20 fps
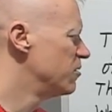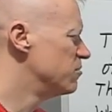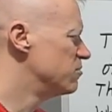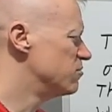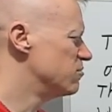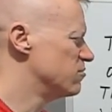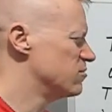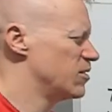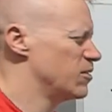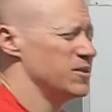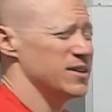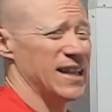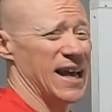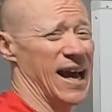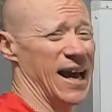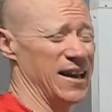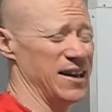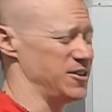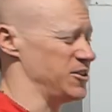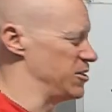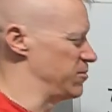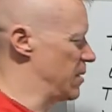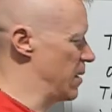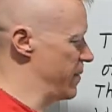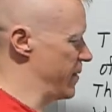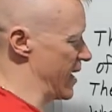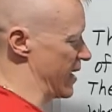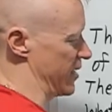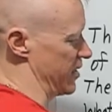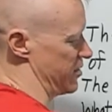What would that do?
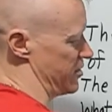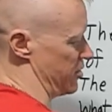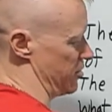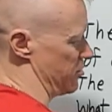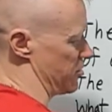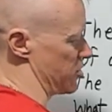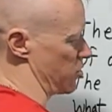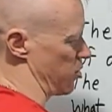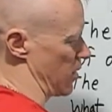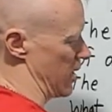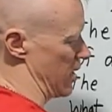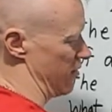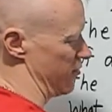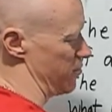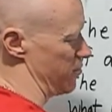Maybe I could do 12